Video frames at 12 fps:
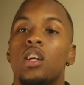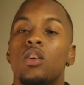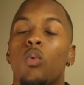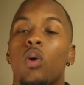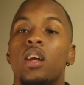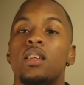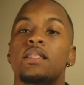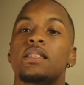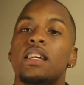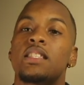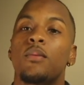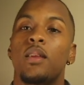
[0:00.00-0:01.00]
you want to
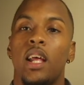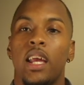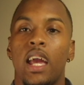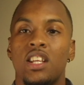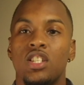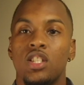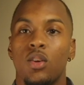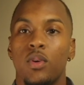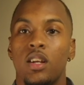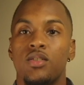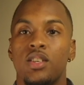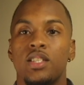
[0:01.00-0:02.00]
say something that catches the
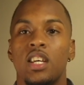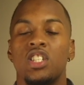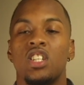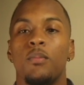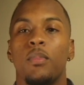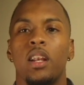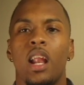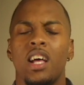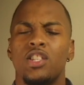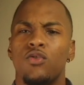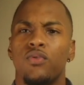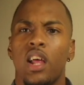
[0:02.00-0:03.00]
reader's attention but
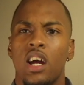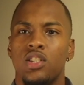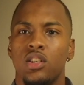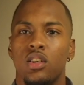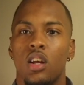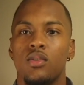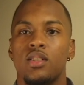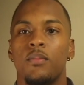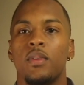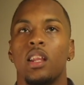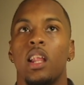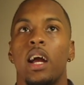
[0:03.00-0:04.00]
not too flashy,
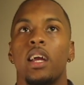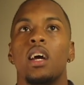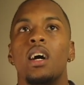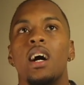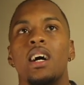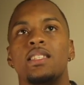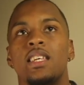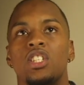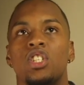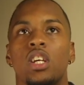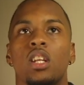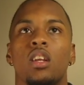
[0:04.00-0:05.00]
something like
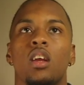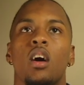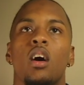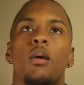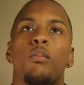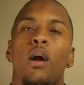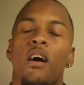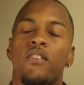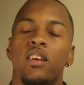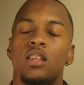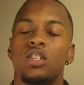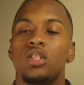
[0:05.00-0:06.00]
attention,
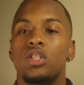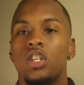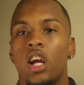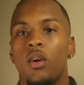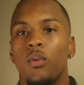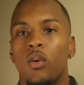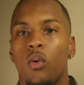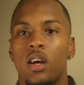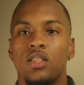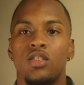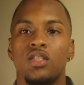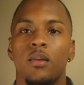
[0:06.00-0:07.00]
profit share
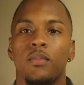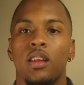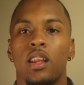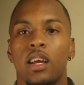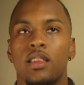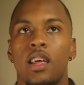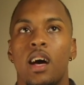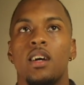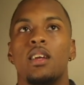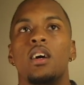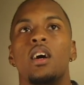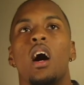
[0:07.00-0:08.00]
request, or something like
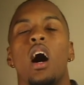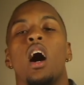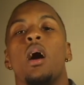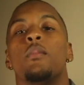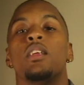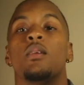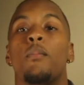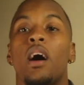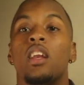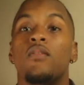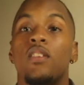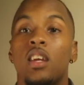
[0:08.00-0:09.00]
that. In the
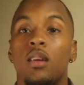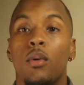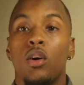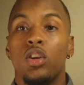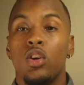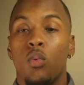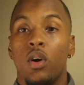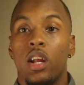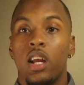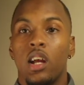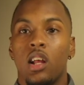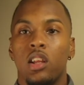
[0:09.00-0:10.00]
body of the email, you'll want
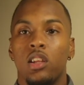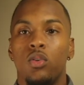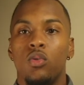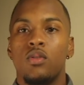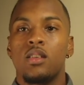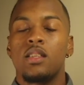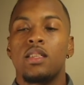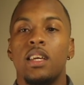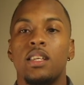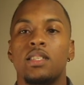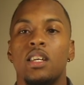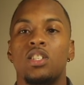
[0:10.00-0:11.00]
to include
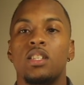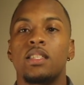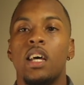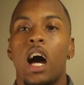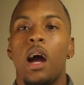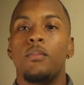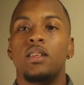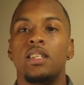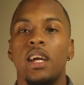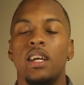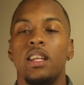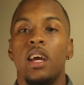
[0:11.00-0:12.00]
things such as time,
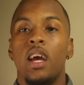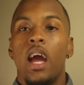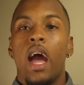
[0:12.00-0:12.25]
date,